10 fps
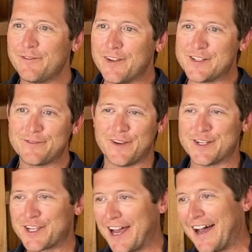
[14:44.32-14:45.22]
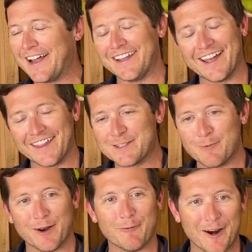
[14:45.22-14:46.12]
Fish guy, yeah, that's
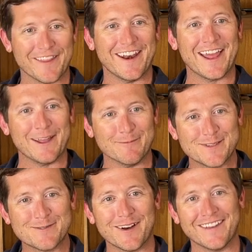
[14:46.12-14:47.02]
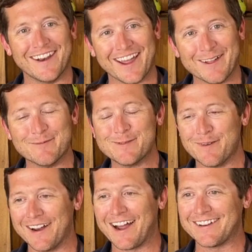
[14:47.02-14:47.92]
one of the names,
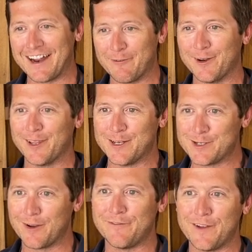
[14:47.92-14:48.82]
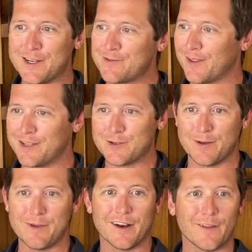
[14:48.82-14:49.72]
but I really enjoy fish, really enjoy
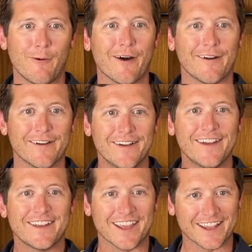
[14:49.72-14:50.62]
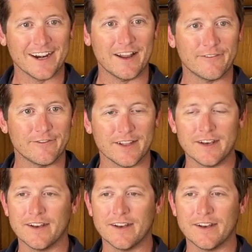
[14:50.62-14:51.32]
being on the water. Can't get enough of it.